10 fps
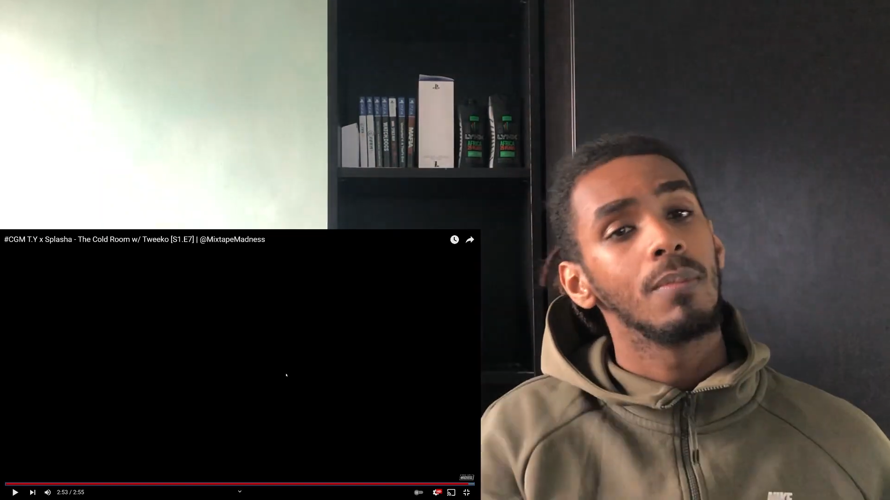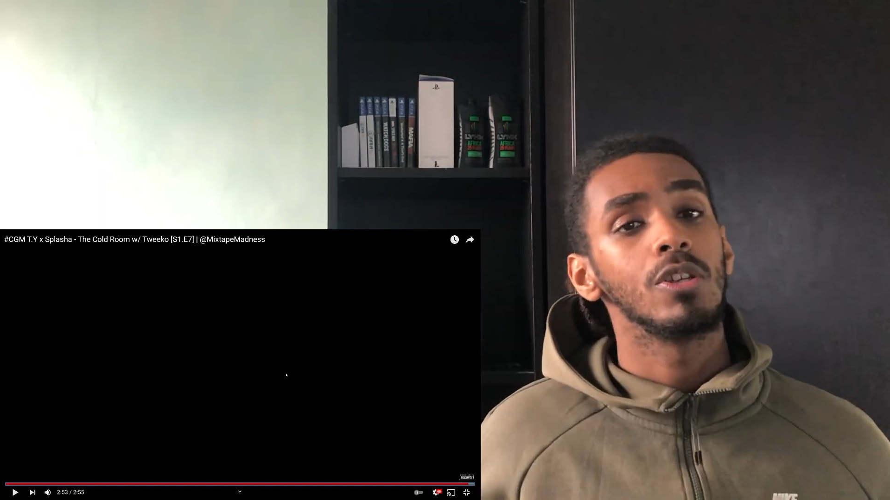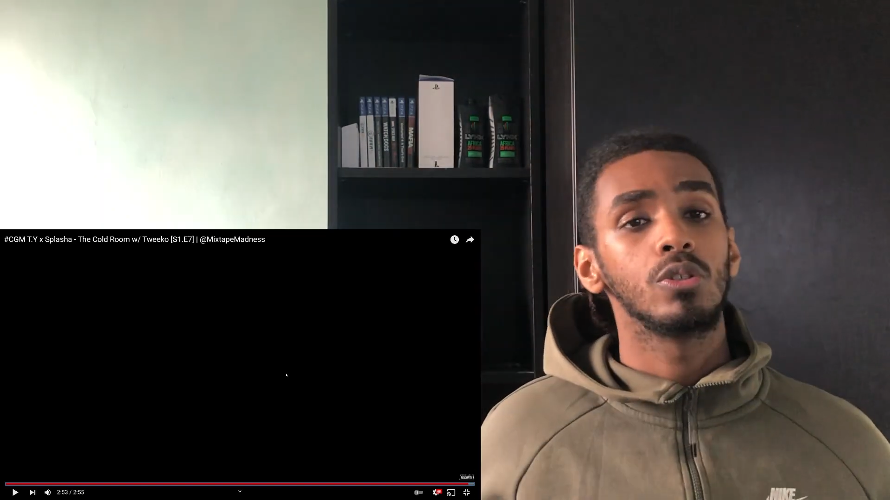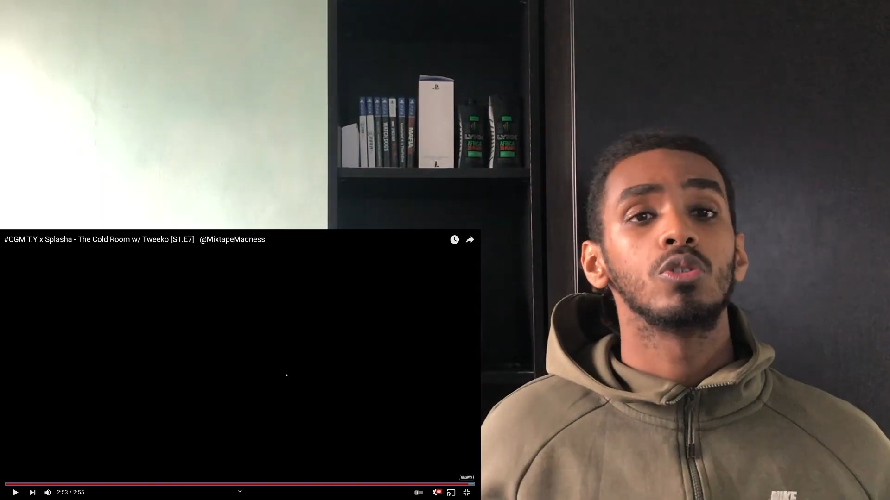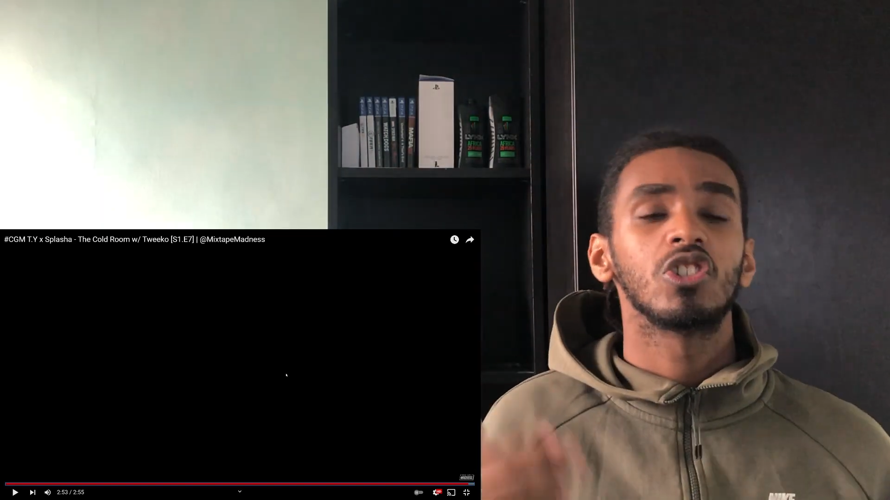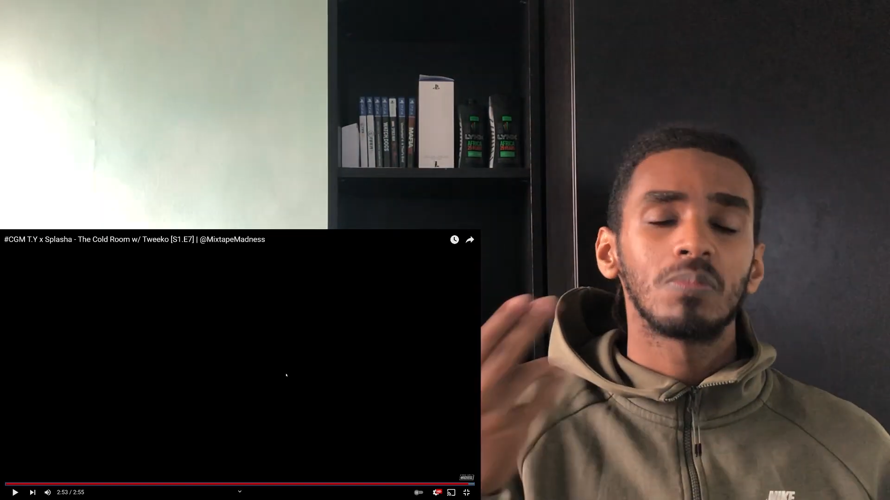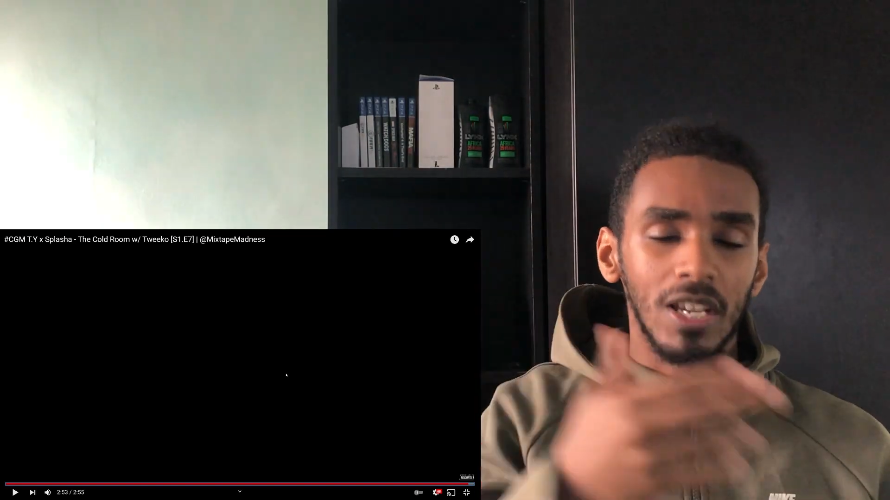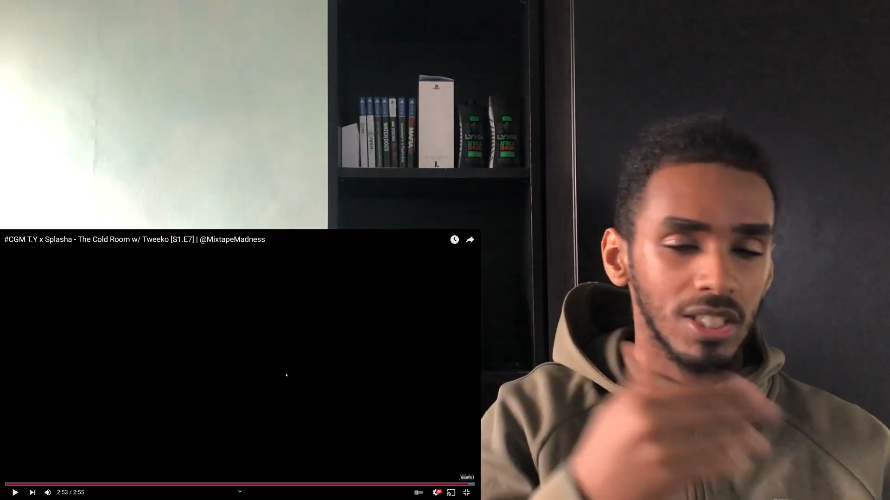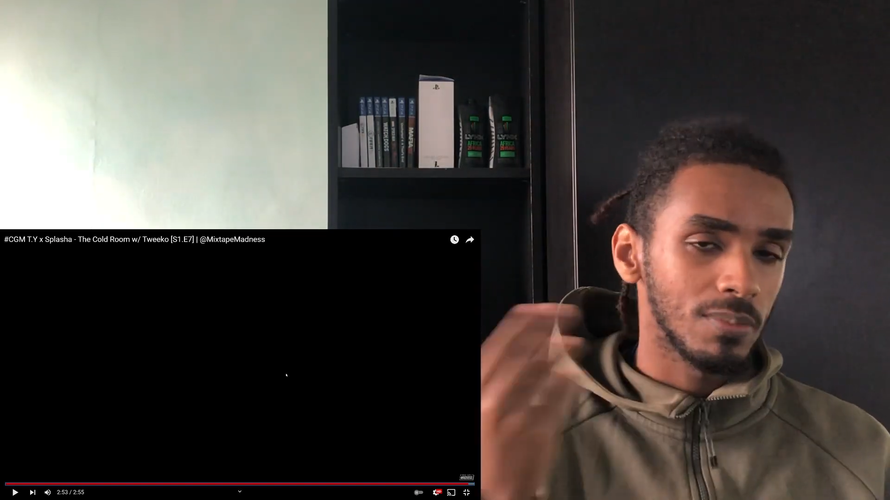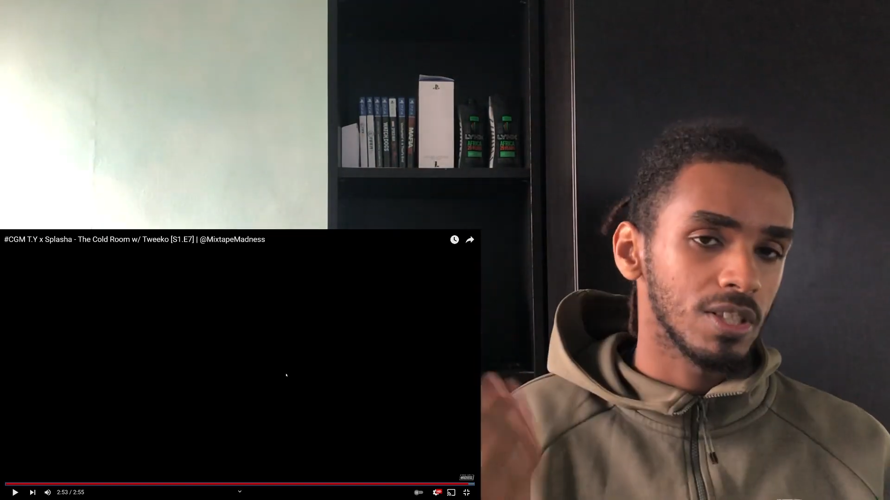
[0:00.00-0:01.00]
Make sure you
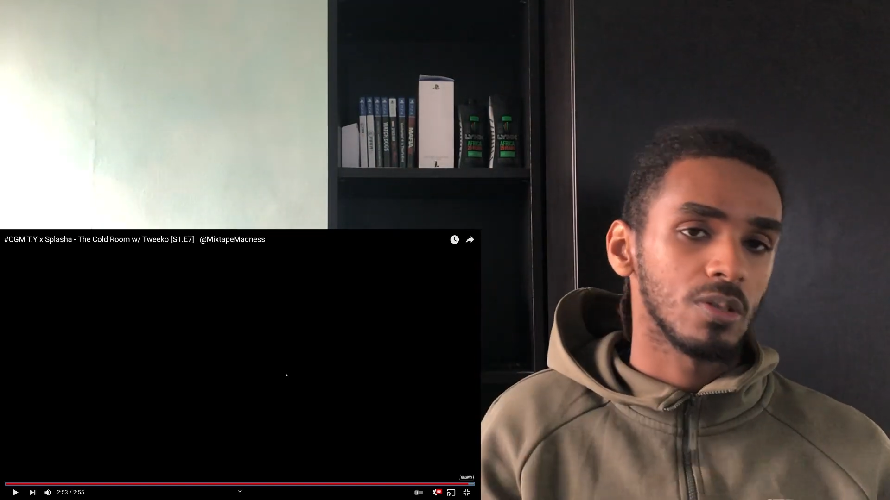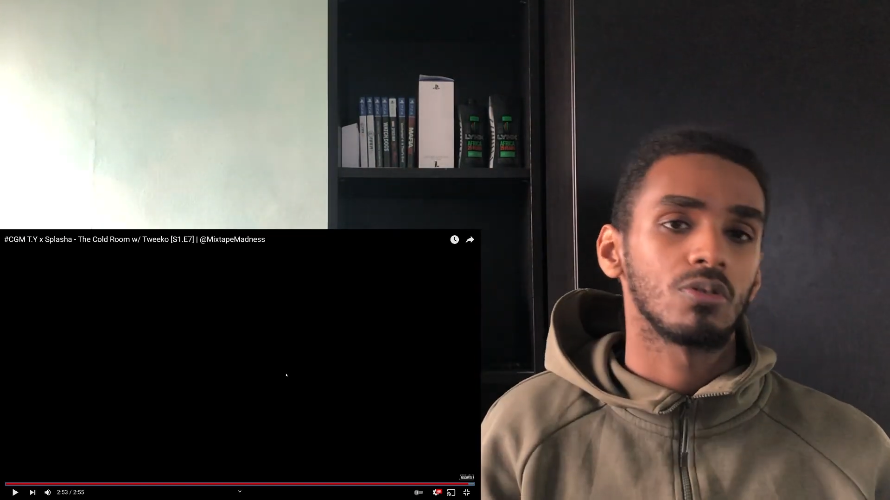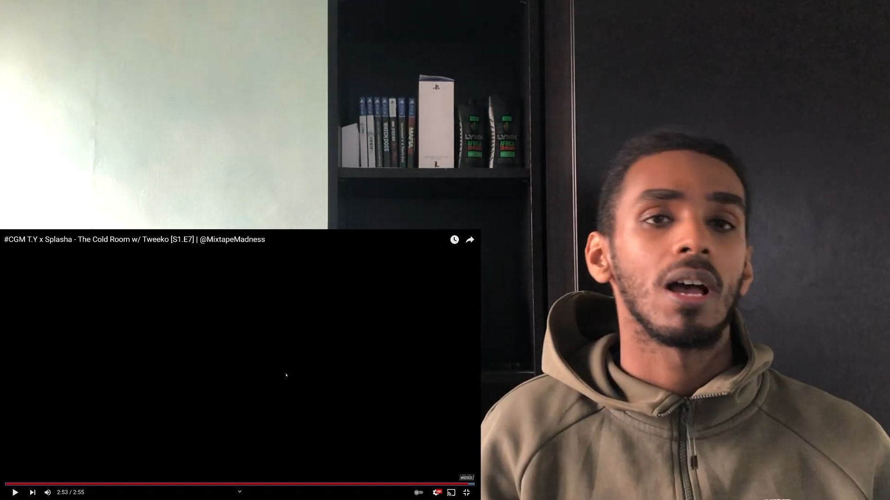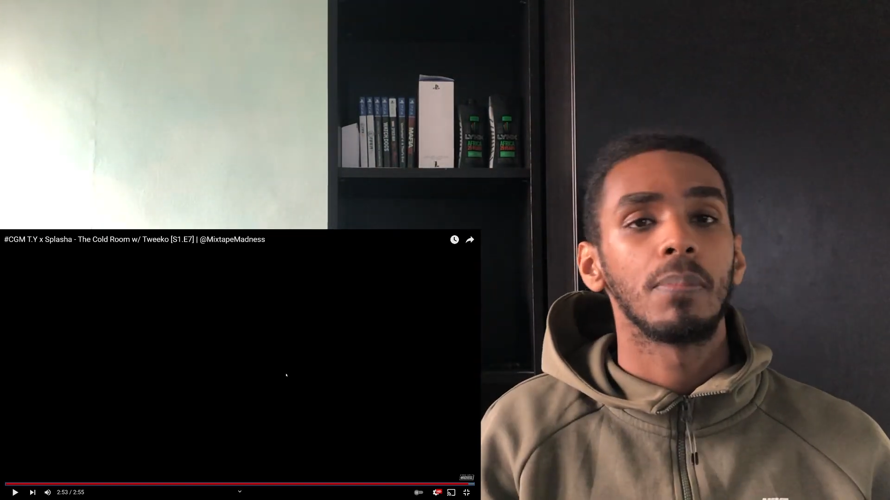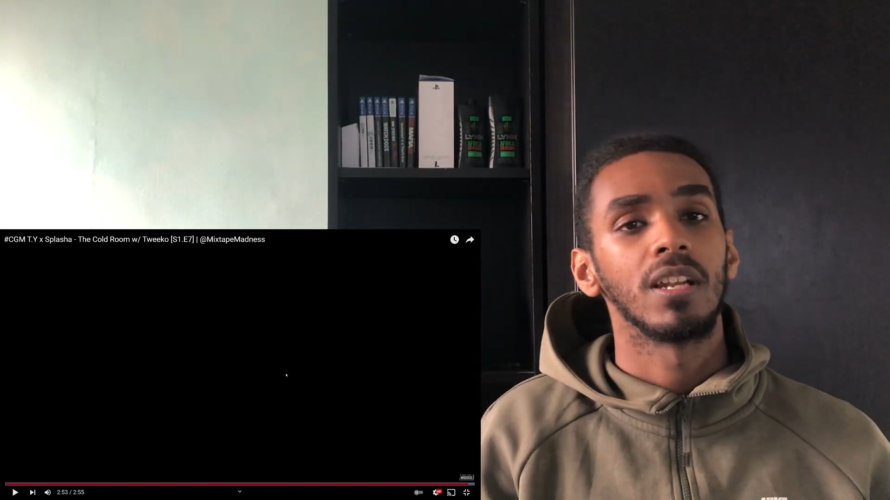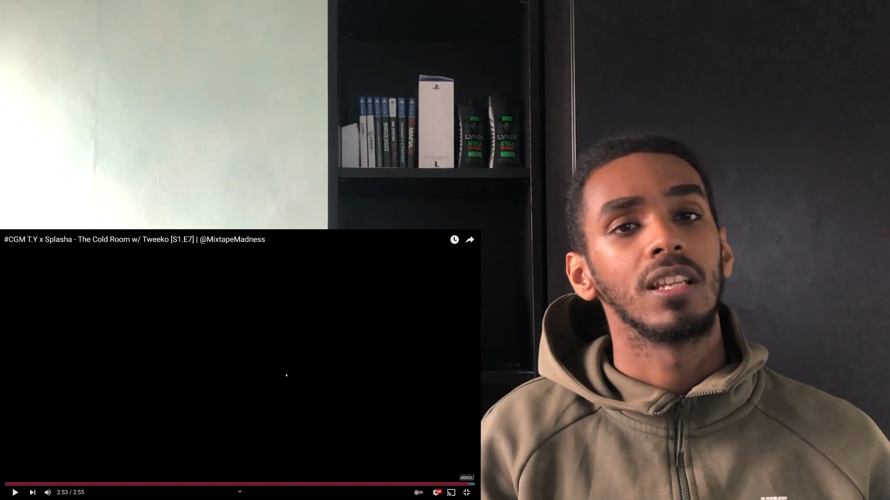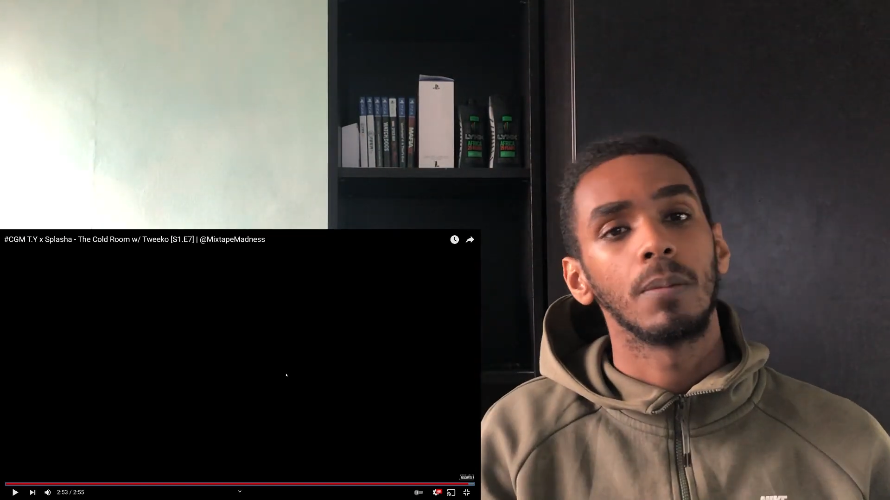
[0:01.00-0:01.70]
smash the red subscribe button,